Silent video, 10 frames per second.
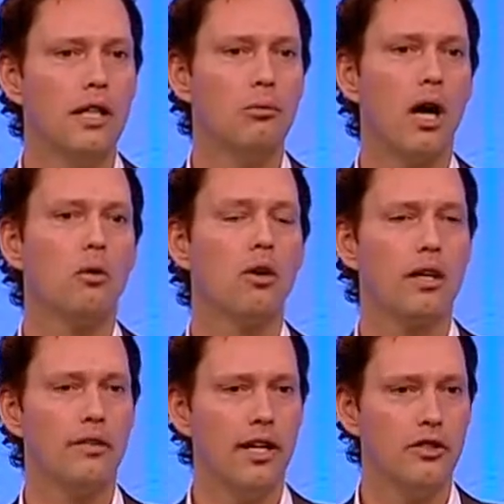brought
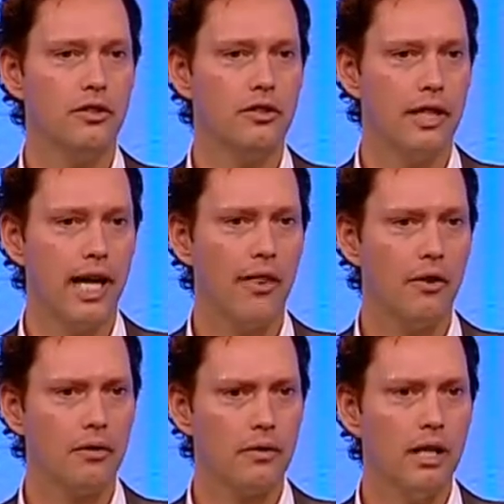organizations
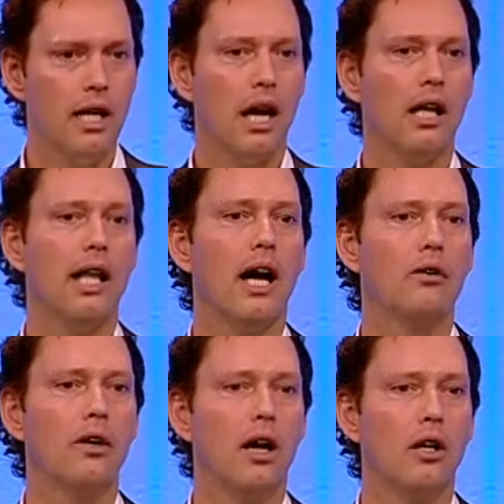together,
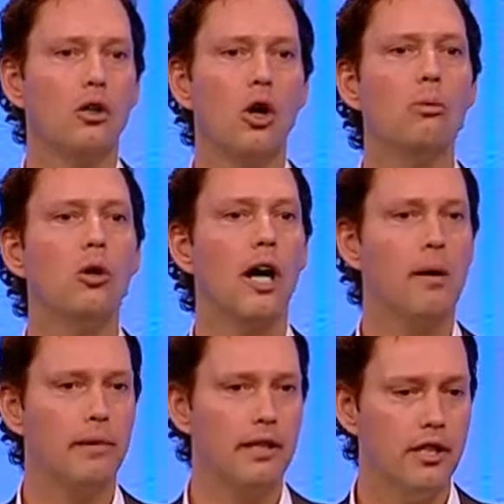allowed global
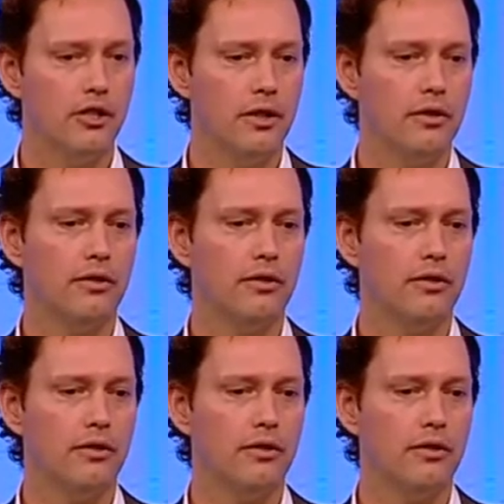competition.